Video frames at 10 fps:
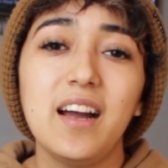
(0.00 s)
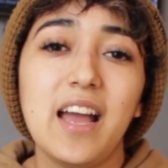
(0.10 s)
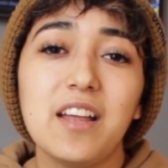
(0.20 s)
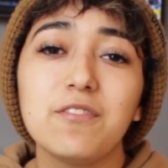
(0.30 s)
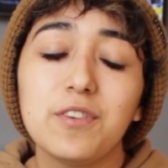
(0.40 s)

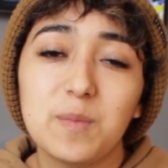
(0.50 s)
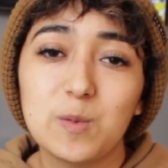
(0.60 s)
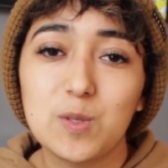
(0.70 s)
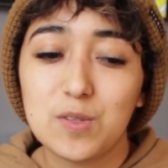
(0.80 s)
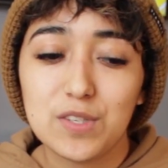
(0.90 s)
and for
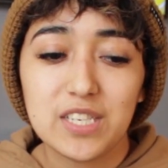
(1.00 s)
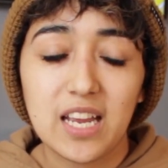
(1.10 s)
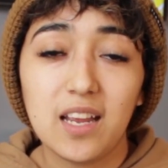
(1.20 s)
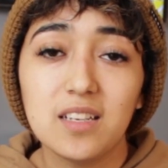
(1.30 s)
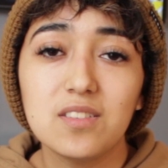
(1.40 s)
most of their
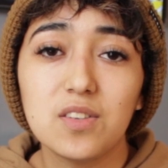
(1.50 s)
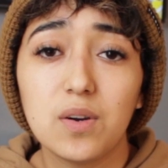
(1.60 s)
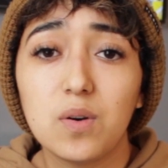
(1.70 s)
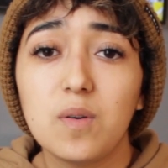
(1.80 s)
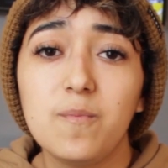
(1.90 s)
day.
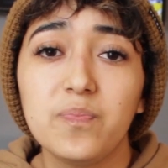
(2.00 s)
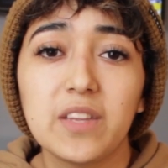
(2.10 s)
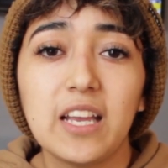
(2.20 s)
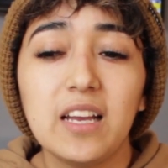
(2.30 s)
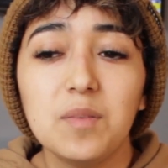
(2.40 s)
So
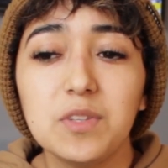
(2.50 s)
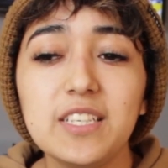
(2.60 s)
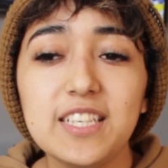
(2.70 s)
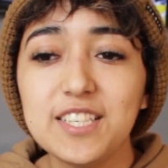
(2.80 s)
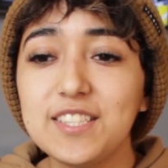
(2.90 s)

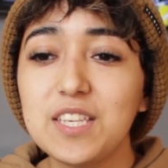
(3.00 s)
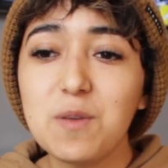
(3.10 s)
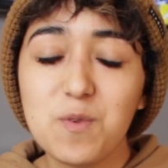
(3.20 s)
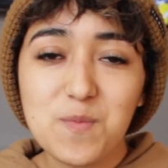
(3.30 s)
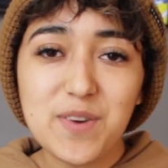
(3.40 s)
please
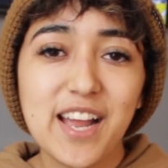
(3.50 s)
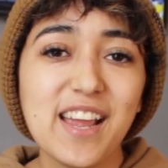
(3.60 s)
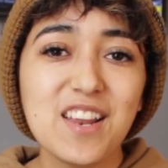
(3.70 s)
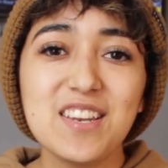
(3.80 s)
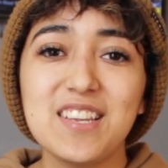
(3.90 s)
keep in
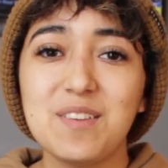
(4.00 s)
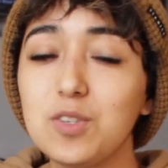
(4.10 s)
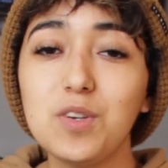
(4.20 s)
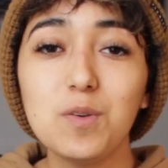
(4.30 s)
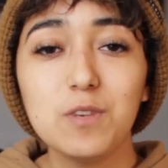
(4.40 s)
mind, do
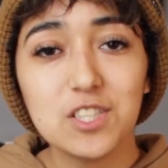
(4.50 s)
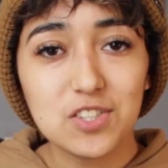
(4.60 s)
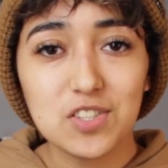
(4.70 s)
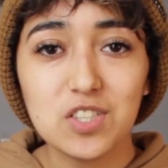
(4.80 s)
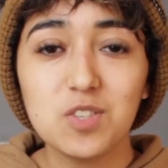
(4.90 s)
your
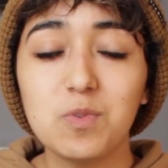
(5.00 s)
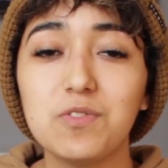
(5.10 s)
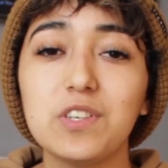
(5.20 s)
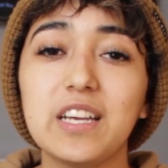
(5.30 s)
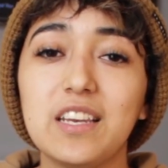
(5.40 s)
research
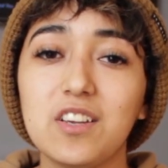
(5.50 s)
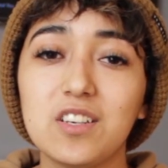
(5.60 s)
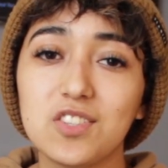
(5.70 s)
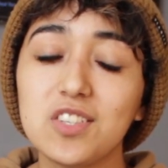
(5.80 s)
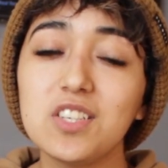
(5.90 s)
before getting your
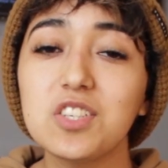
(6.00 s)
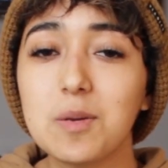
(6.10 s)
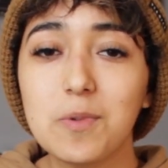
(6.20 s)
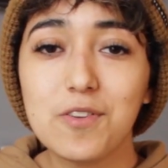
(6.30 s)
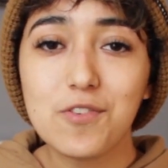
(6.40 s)
Australian
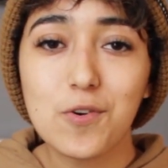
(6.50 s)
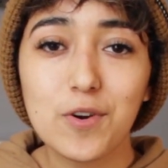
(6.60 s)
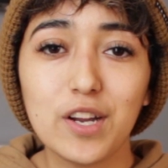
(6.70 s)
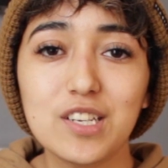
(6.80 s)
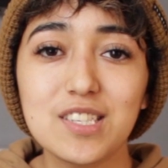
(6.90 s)
Shepherd, of
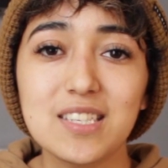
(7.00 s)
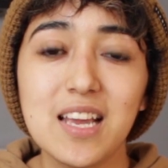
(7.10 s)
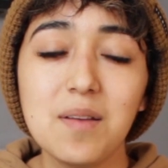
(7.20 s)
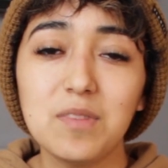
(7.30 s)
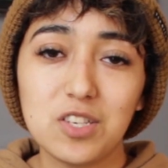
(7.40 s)
course.
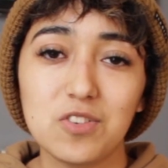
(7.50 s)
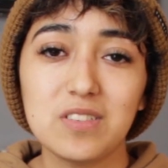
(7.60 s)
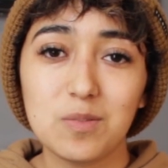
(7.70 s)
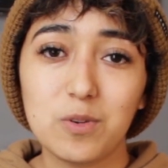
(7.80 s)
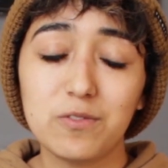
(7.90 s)
Make sure
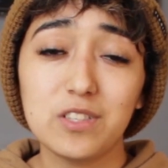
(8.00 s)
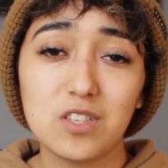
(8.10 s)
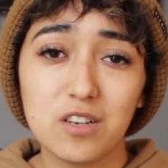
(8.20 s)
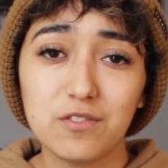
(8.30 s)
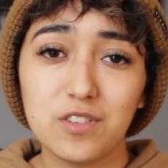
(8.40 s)
it's the perfect
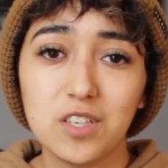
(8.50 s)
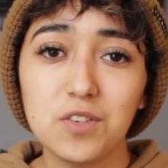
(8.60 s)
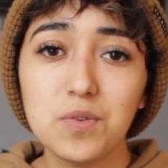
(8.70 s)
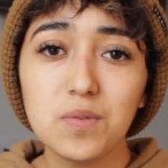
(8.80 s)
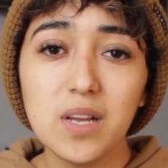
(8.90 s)
dog for
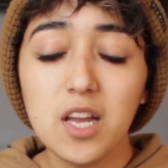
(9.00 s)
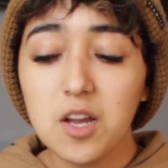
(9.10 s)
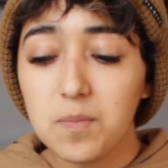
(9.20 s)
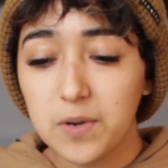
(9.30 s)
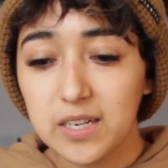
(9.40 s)
you.
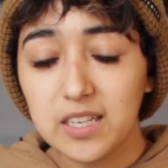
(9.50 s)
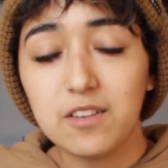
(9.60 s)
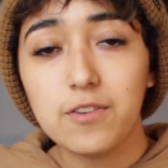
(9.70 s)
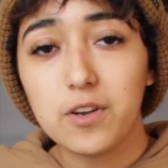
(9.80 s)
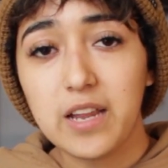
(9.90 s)
But
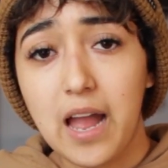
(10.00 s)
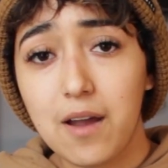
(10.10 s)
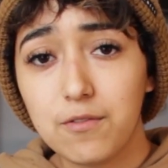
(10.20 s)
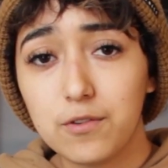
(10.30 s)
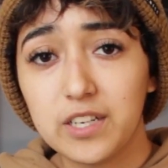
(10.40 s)
if you already
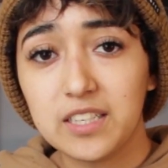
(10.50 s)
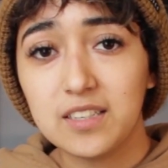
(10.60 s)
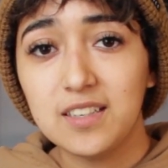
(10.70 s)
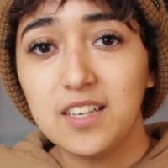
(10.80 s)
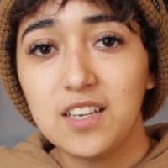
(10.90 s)
have
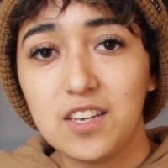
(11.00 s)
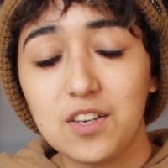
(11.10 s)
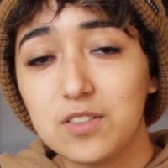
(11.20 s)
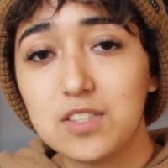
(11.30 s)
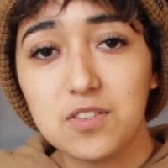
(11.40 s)
one, you
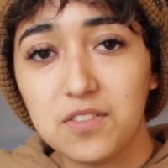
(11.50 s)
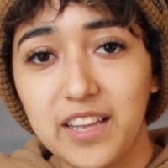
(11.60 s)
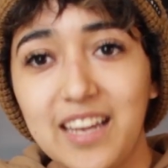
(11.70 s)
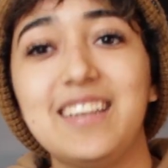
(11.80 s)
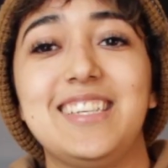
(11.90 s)
know it's too
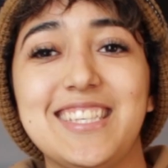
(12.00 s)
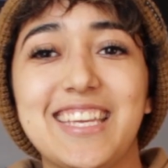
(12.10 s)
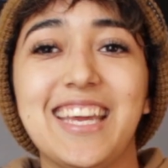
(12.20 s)
late. I'm just